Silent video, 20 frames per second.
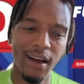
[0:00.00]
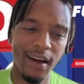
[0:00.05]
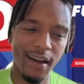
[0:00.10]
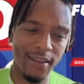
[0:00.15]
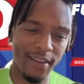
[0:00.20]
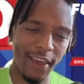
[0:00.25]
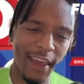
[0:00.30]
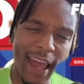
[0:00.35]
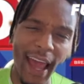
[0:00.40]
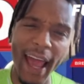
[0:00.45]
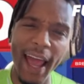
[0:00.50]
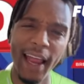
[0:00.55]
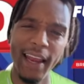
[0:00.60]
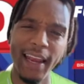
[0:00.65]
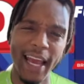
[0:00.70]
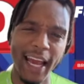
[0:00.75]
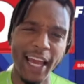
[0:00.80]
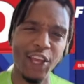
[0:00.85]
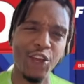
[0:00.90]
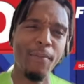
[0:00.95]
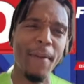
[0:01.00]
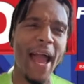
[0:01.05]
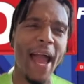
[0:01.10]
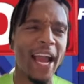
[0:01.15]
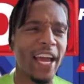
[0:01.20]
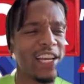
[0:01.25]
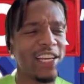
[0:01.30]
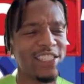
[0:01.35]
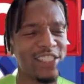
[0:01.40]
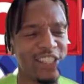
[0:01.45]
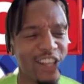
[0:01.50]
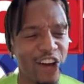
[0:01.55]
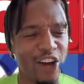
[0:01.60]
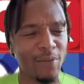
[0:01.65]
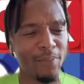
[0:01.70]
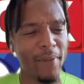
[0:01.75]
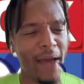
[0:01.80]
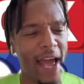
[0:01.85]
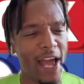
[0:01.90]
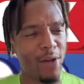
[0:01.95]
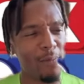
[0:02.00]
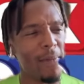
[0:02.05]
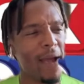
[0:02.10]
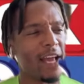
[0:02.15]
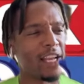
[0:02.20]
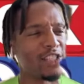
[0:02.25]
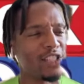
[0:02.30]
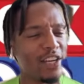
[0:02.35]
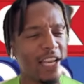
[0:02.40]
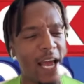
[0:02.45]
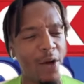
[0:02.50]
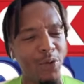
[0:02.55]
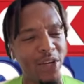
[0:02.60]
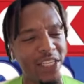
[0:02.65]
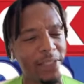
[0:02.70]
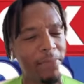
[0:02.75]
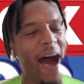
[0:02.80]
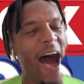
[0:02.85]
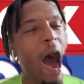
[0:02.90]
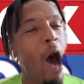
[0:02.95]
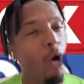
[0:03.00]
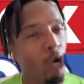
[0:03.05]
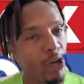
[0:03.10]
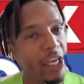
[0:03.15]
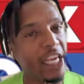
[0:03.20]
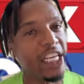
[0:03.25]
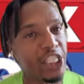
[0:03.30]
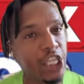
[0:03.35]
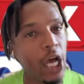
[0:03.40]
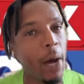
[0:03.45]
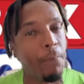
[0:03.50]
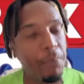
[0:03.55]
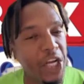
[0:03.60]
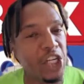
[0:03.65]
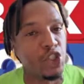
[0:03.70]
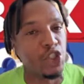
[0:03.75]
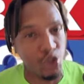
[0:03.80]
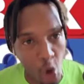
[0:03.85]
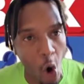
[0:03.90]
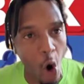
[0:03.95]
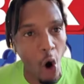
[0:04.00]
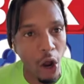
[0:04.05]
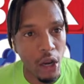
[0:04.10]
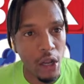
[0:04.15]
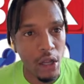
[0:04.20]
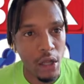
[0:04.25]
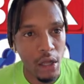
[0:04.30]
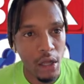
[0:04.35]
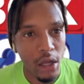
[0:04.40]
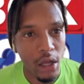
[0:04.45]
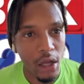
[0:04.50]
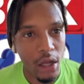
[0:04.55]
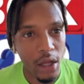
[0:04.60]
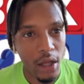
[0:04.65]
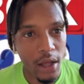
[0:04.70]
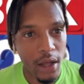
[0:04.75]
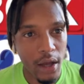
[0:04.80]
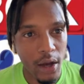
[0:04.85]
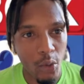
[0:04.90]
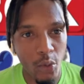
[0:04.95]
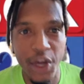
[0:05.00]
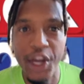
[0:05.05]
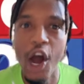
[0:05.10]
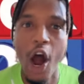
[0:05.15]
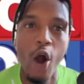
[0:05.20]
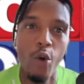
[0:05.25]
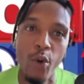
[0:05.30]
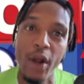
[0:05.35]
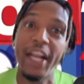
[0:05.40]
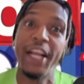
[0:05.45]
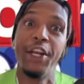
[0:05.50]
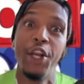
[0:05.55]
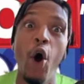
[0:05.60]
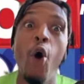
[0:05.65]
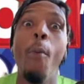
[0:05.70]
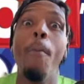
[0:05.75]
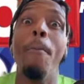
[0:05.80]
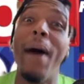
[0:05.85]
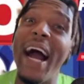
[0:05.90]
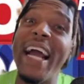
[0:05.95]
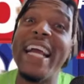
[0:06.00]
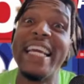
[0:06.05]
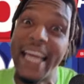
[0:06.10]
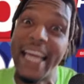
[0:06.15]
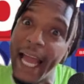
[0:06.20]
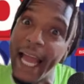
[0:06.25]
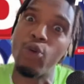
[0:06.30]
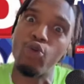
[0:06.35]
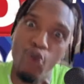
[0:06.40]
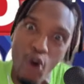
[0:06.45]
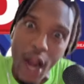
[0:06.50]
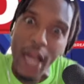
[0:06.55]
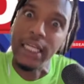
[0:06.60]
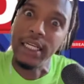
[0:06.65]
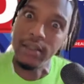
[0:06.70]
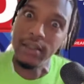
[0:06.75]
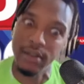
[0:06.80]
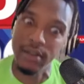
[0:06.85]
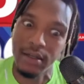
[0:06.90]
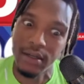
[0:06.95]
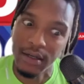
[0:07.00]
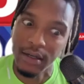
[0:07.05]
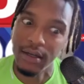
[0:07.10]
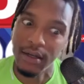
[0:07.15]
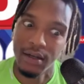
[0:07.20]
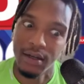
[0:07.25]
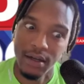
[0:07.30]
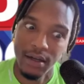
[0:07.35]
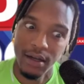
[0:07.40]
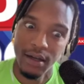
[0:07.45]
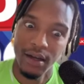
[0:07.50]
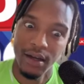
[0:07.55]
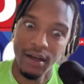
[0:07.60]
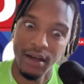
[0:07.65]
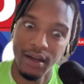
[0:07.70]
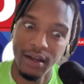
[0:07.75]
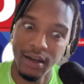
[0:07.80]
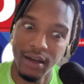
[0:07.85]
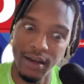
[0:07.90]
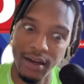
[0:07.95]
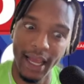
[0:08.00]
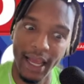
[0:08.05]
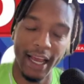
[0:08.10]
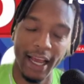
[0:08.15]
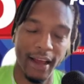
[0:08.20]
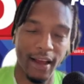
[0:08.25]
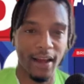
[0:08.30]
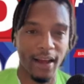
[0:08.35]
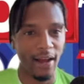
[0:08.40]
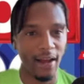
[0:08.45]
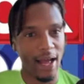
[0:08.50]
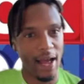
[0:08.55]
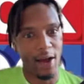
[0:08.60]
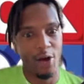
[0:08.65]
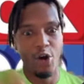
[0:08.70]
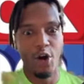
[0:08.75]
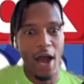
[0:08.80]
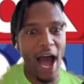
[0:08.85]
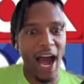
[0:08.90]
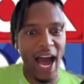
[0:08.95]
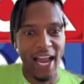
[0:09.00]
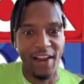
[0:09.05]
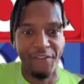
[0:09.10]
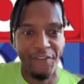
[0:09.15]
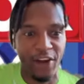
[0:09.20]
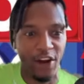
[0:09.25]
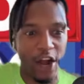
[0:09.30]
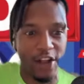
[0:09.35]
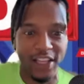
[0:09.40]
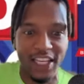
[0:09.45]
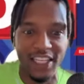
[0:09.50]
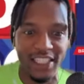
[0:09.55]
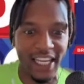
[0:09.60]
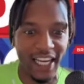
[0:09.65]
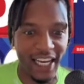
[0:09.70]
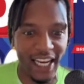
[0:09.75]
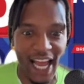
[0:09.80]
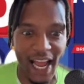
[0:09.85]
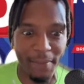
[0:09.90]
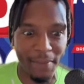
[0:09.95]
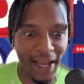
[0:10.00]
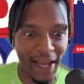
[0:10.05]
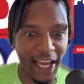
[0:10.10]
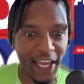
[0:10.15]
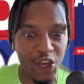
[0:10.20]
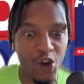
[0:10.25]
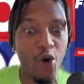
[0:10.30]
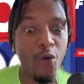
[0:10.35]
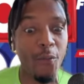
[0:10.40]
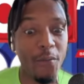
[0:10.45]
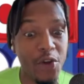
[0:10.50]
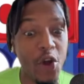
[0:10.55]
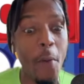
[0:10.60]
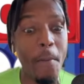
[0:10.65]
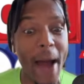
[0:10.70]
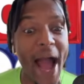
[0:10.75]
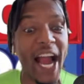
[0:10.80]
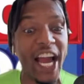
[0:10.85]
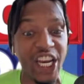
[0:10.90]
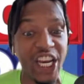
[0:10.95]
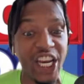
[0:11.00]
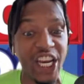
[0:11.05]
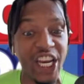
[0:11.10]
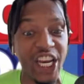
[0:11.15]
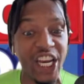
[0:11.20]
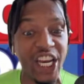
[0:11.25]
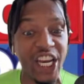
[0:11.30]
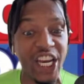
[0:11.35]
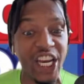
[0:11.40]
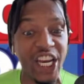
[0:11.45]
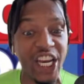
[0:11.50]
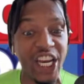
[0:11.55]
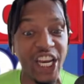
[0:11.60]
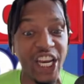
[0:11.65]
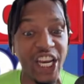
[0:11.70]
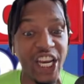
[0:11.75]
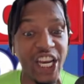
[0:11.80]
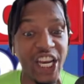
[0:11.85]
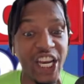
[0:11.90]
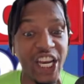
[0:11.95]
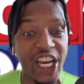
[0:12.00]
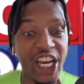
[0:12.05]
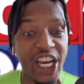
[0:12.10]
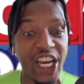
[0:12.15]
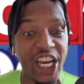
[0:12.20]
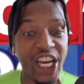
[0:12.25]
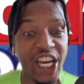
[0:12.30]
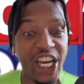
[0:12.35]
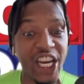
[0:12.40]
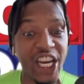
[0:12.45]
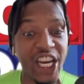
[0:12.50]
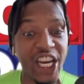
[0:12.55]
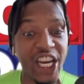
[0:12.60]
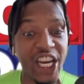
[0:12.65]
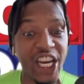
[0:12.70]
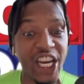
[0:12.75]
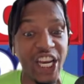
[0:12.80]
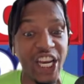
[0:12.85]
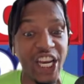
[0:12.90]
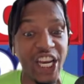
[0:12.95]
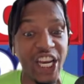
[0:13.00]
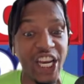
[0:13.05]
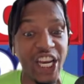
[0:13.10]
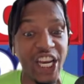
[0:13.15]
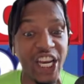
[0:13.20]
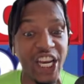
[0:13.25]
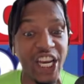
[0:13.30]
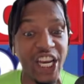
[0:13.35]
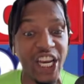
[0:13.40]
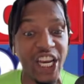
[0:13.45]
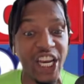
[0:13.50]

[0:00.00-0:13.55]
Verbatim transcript: Yeah, nigga, you making us look bad. You making us look like we some alkies up this joint. We already know Mike ain't right. Nigga, I gotta figure out this nigga name, nigga. You you making us look bad, nigga. And